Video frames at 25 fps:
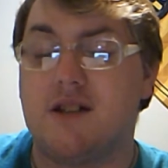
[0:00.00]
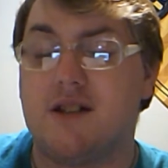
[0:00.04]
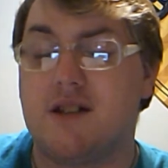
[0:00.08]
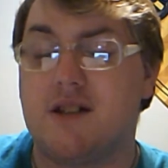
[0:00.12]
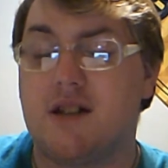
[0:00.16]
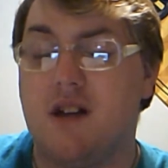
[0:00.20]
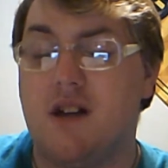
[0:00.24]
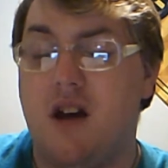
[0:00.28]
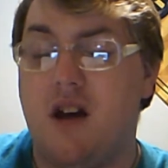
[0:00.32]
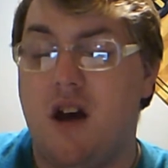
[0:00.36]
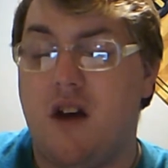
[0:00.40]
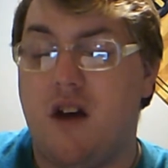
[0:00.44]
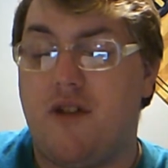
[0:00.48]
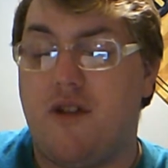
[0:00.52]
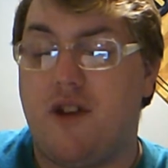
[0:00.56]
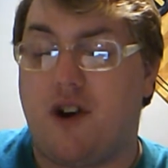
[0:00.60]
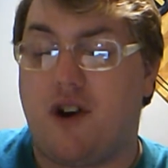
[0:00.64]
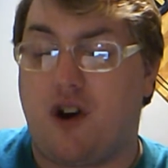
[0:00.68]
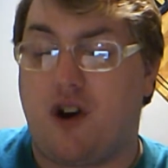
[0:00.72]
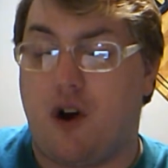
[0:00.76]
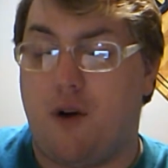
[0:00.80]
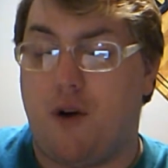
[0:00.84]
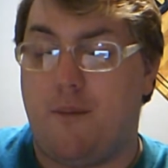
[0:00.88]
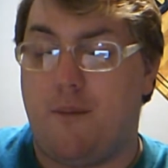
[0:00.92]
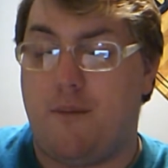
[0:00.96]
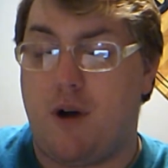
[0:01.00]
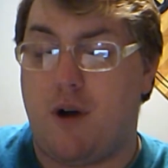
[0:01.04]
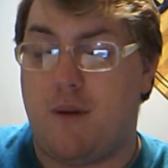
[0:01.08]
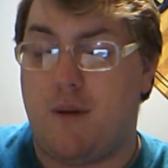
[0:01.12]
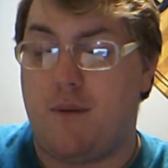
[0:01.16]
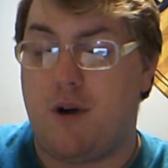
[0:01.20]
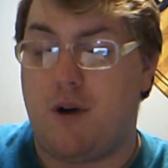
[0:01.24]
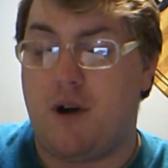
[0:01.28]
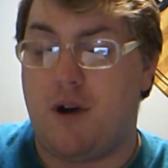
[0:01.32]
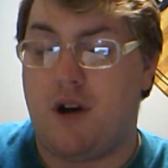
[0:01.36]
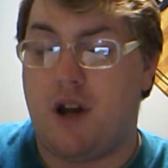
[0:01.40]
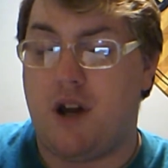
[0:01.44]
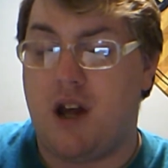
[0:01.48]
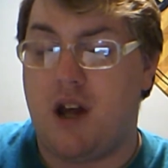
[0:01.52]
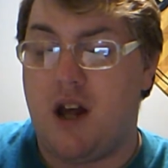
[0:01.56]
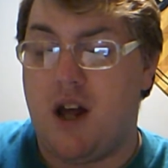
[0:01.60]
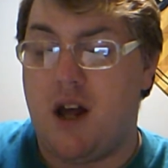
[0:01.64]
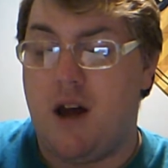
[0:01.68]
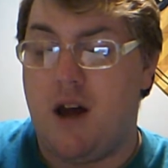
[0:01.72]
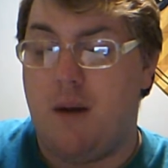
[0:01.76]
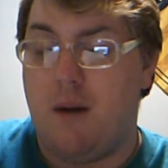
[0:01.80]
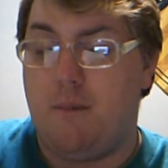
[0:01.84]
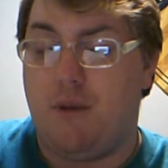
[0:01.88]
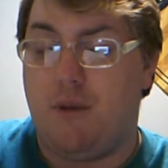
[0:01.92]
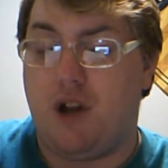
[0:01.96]
and keep with you always,
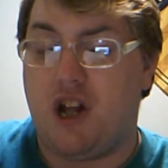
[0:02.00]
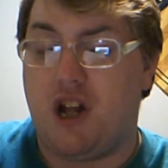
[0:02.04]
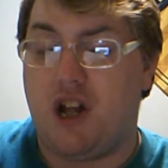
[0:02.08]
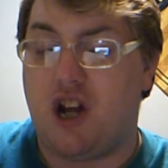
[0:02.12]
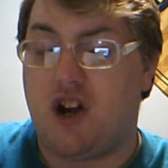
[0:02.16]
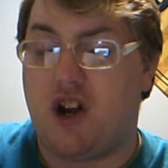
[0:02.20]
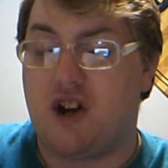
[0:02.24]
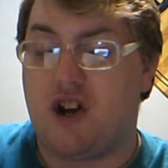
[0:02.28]
the girl